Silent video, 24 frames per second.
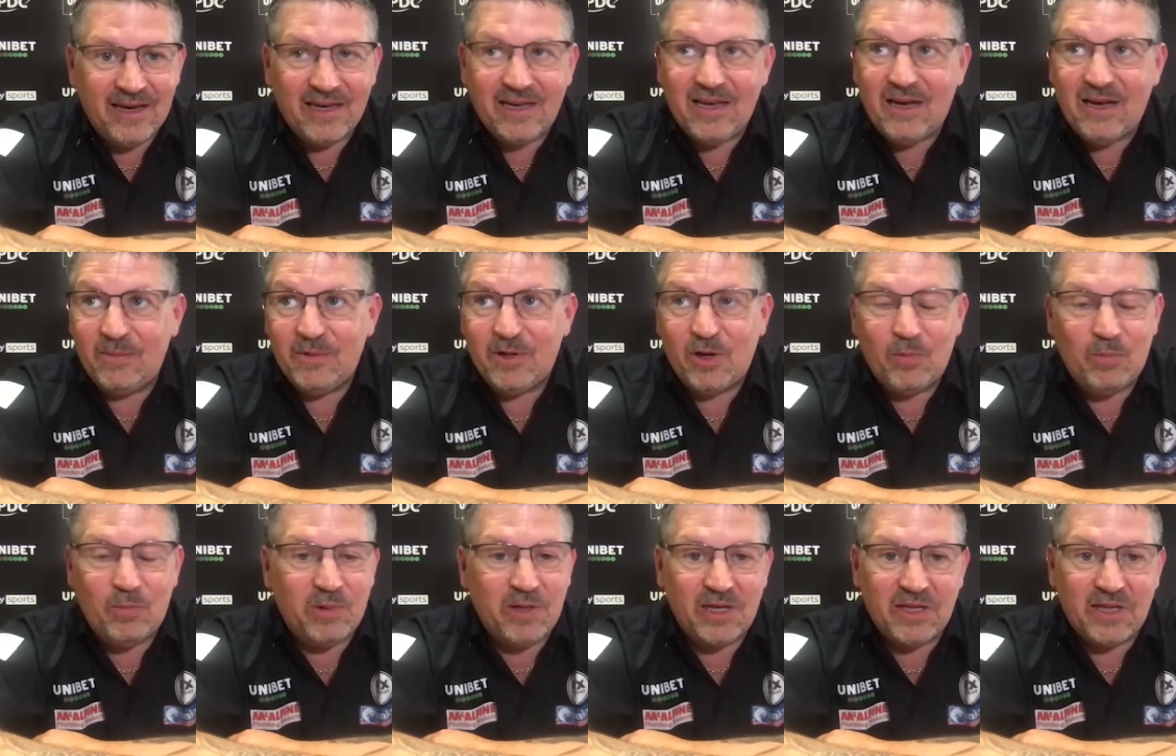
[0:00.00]
Come down,
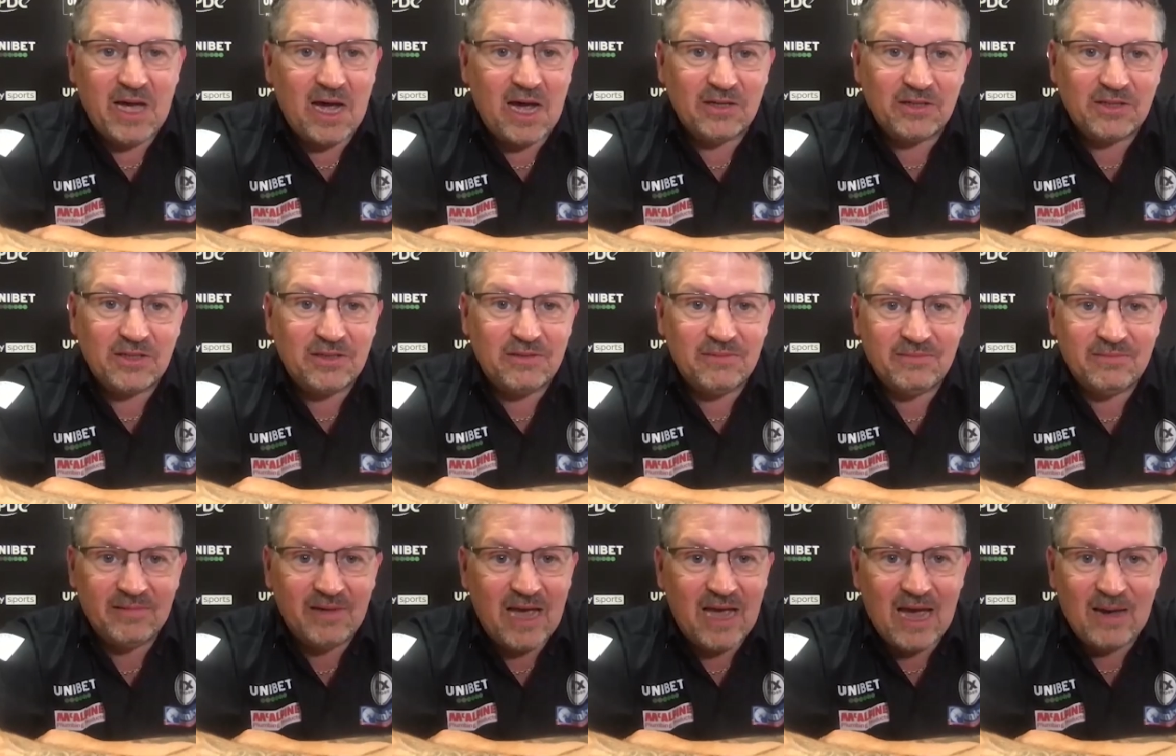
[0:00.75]
play darts.
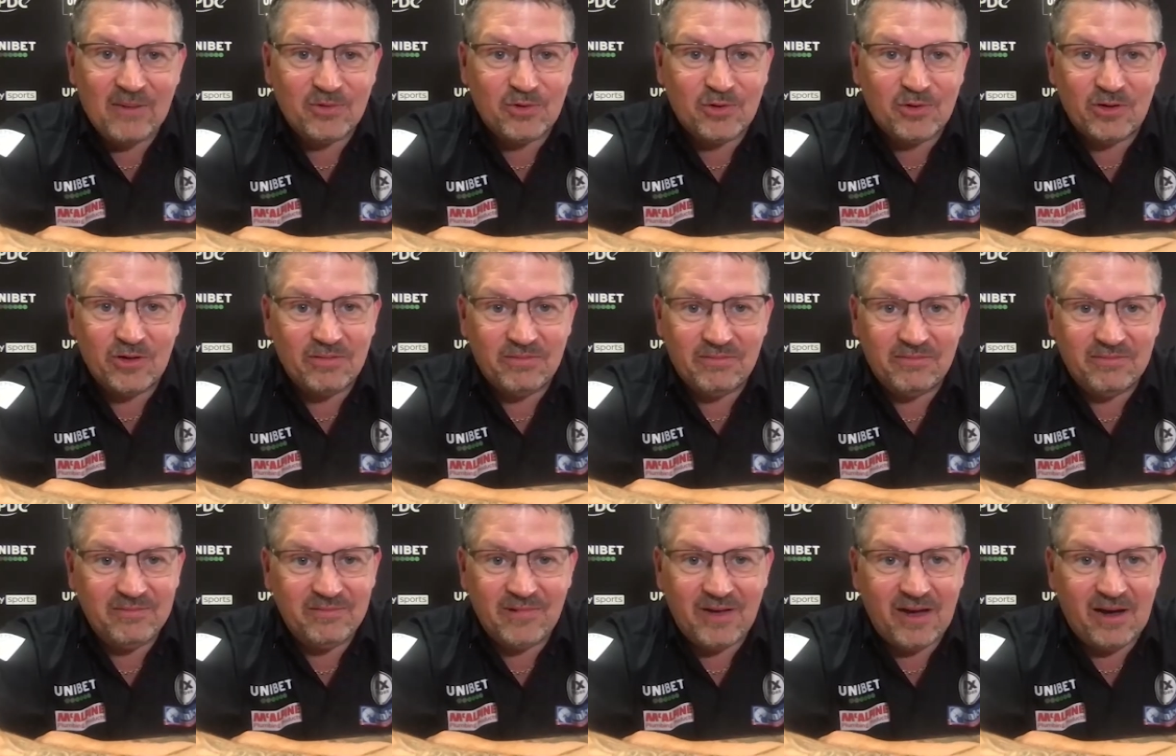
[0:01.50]
Absolutely,
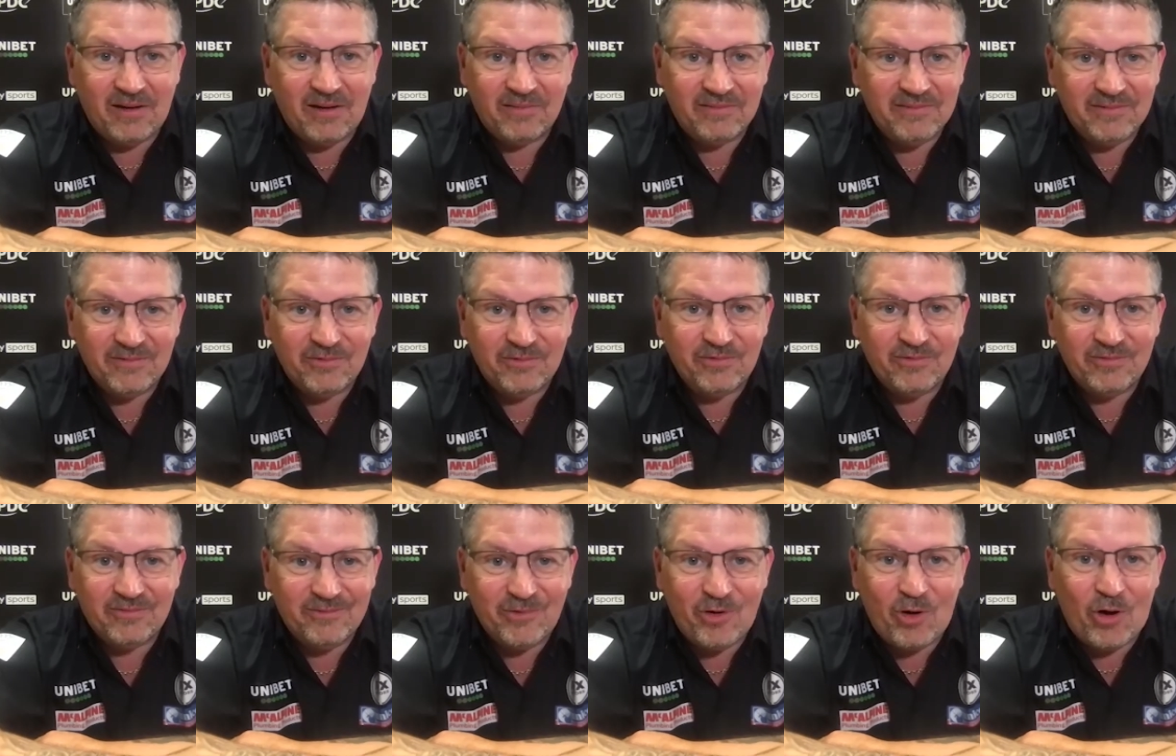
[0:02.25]
nah,
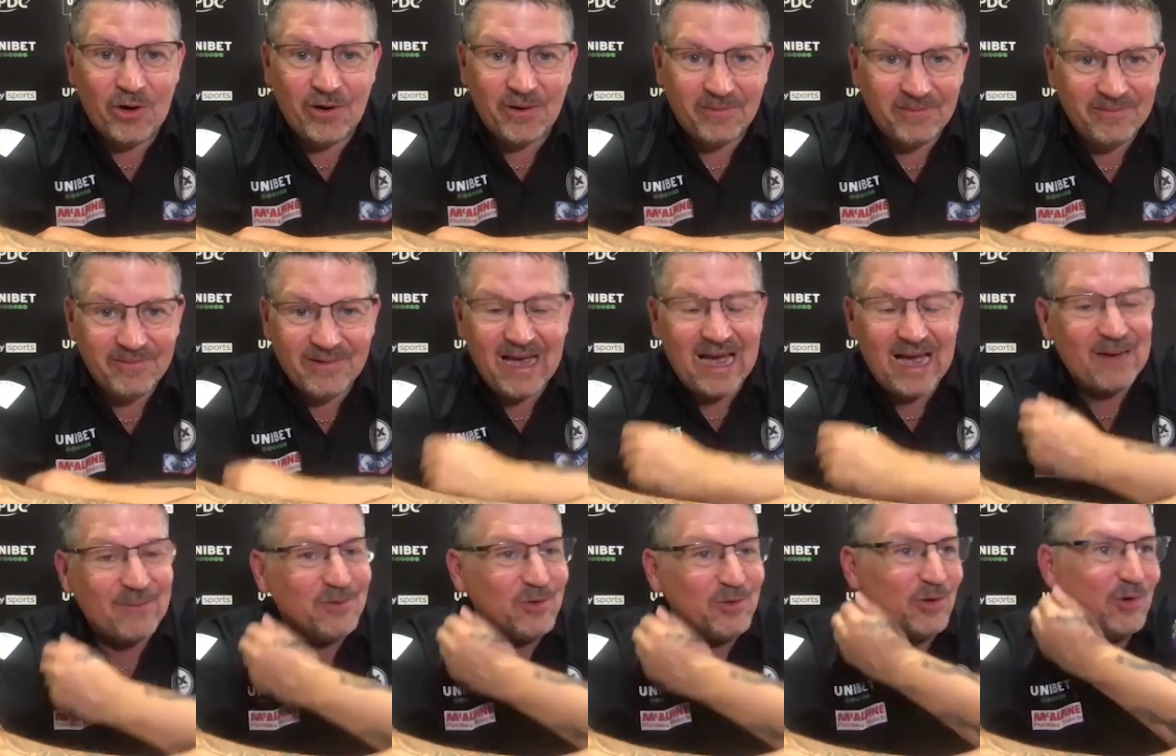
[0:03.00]
rotten.
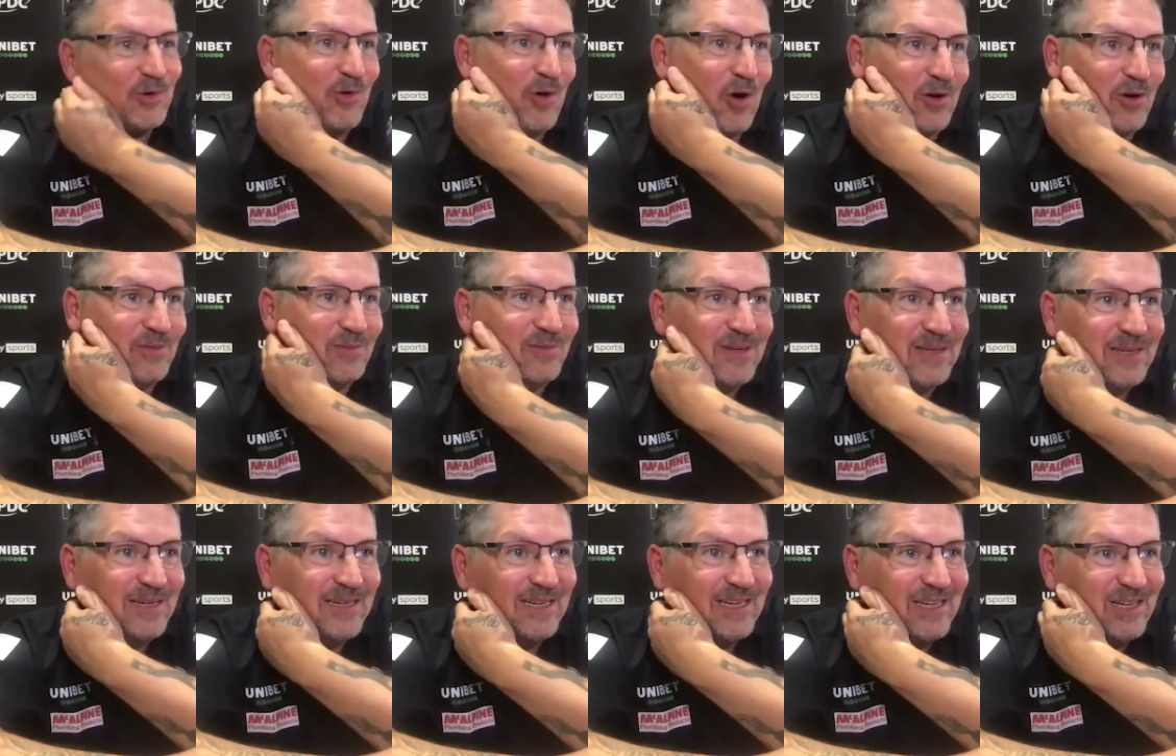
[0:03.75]
Absolutely rotten.
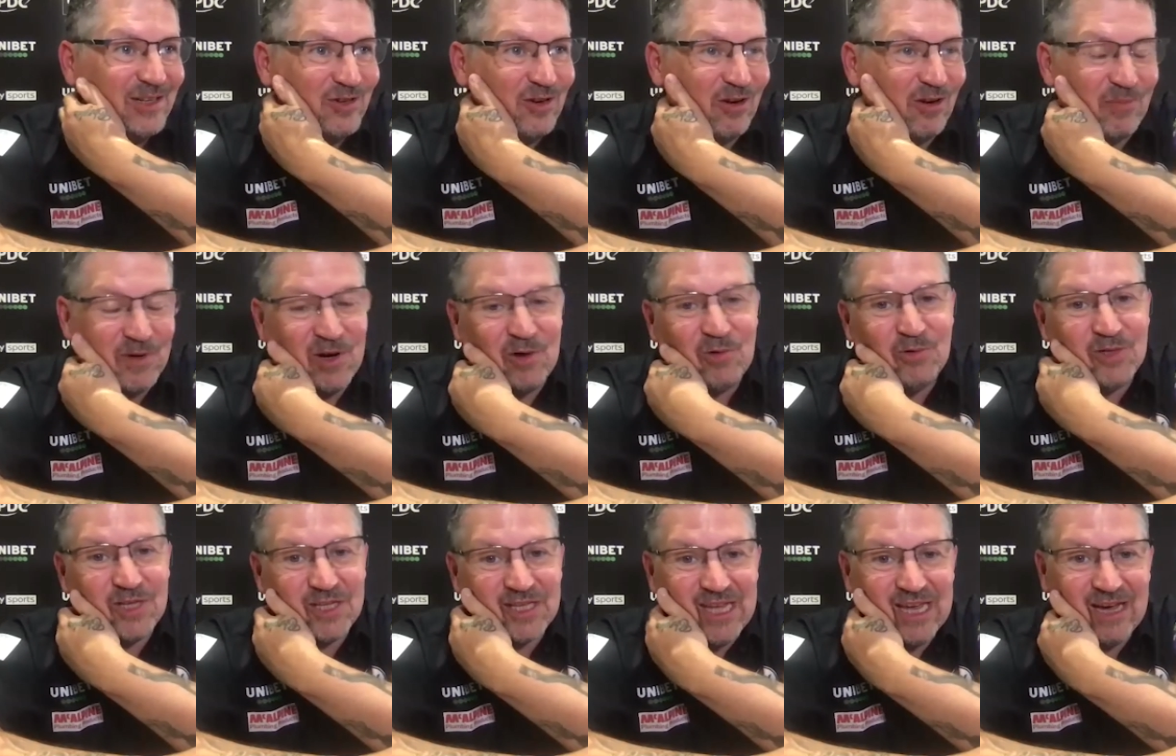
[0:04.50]
You know, I've been
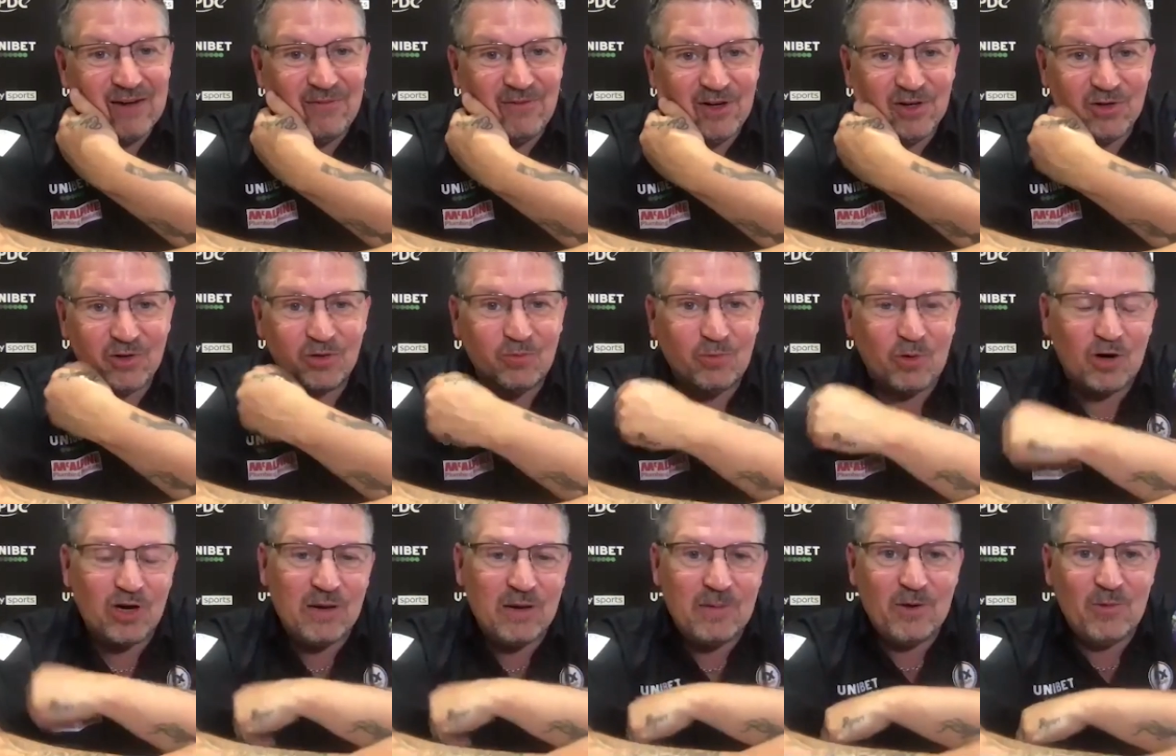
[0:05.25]
out today having a good
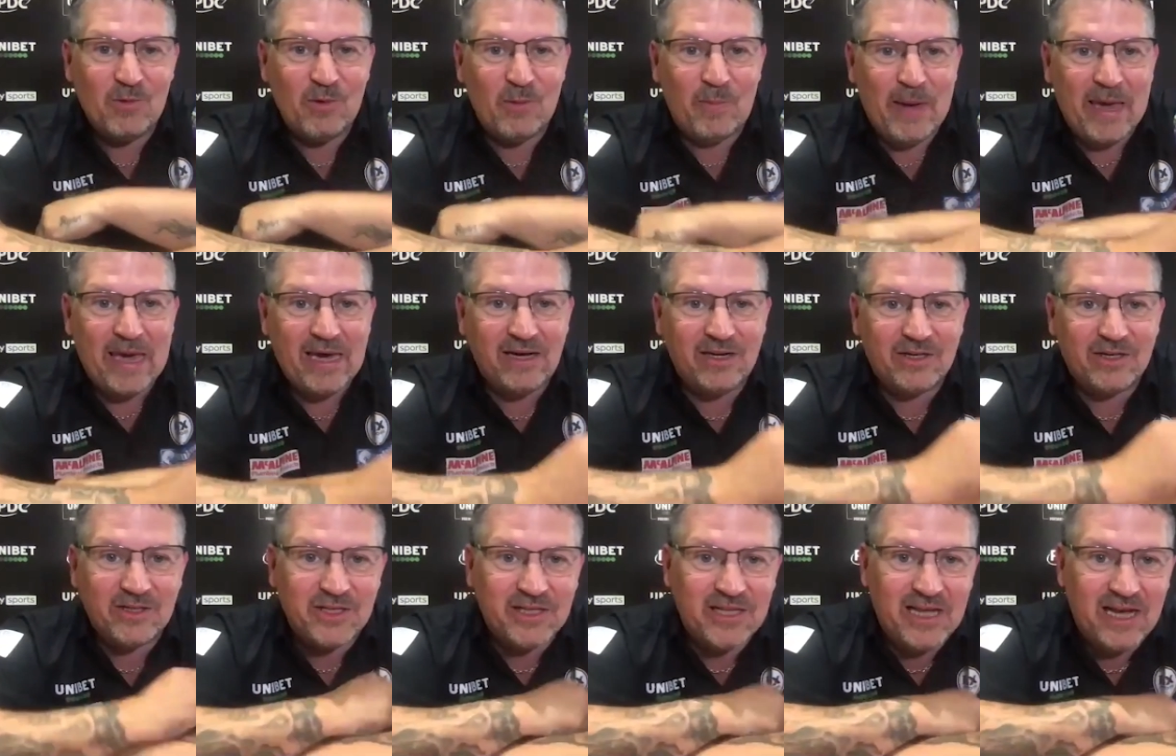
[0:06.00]
walk about with
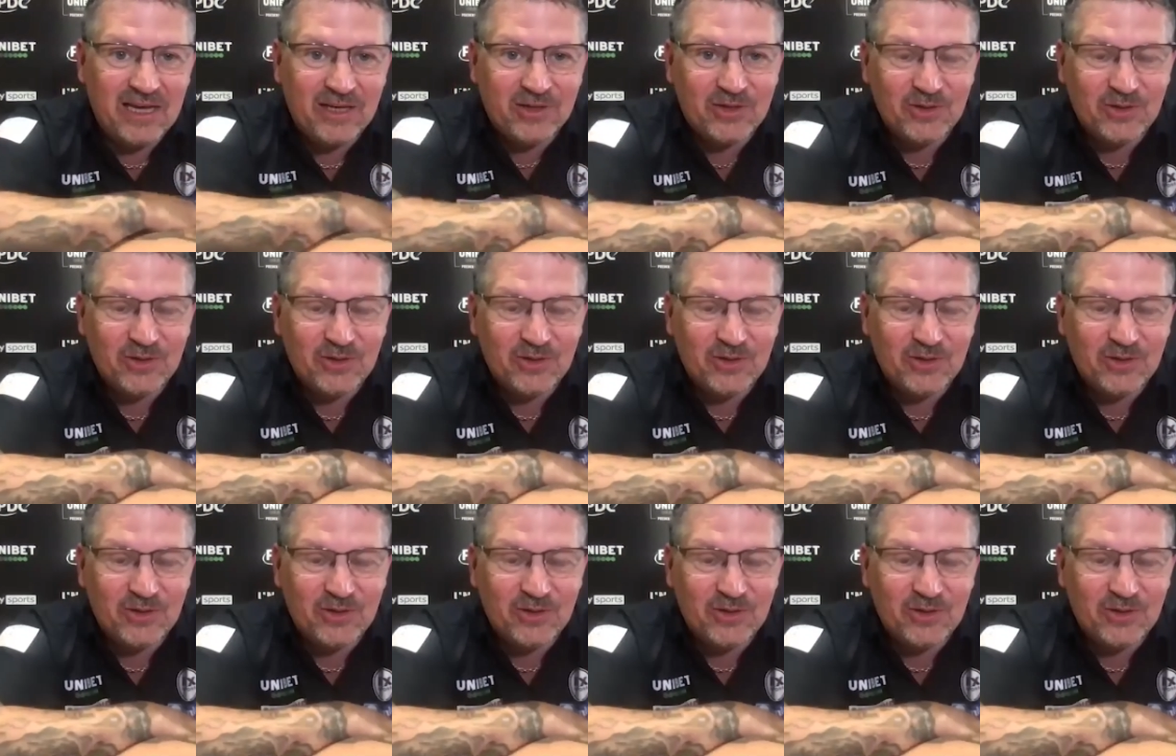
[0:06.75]
peggers and that.